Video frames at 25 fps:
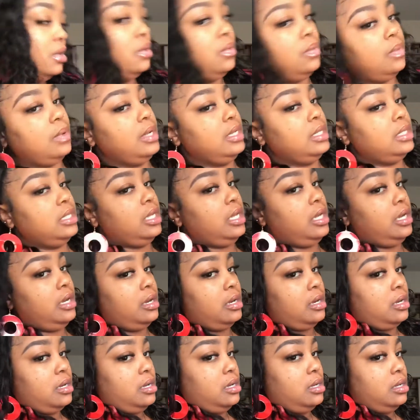way the
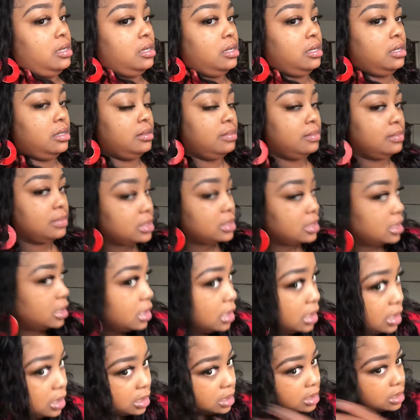hair comes
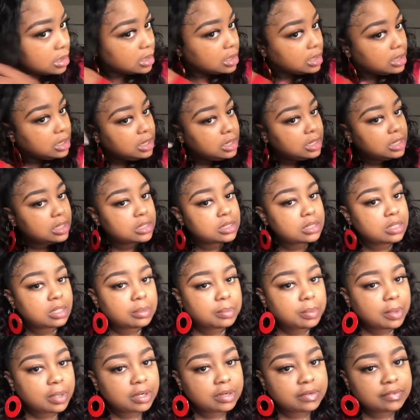the ends are
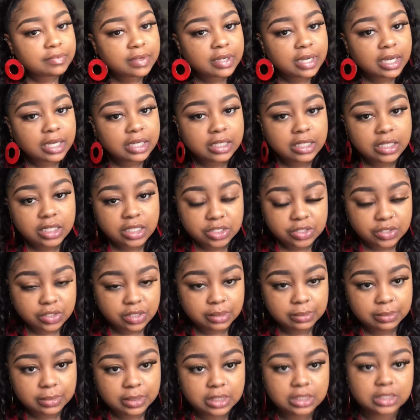perfect i did
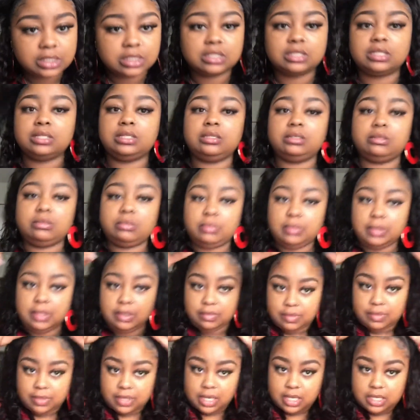trim it just a little
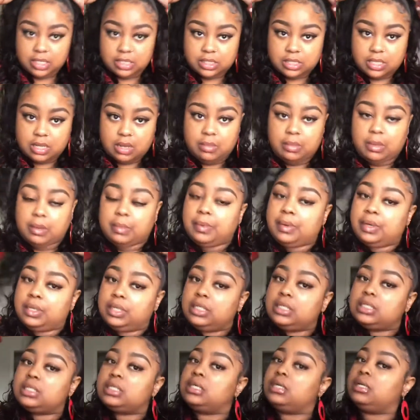bit when i installed my
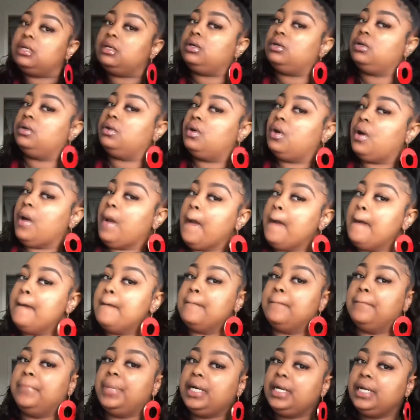ponytail
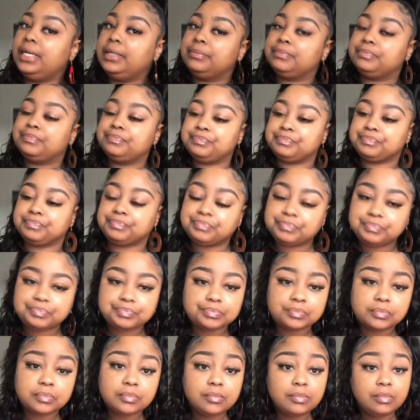but
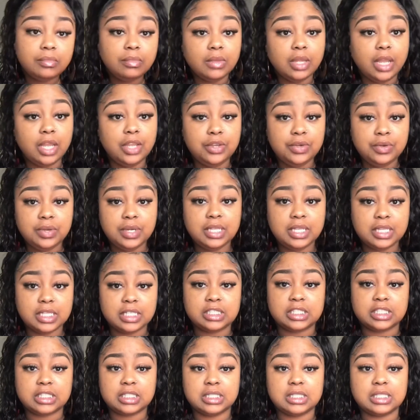you get the
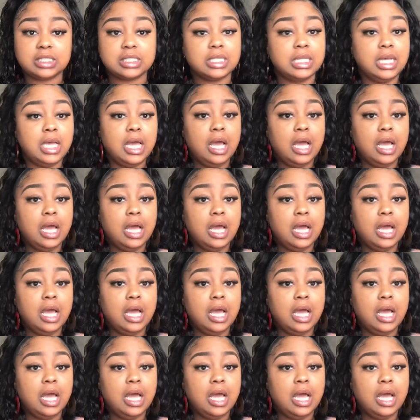gist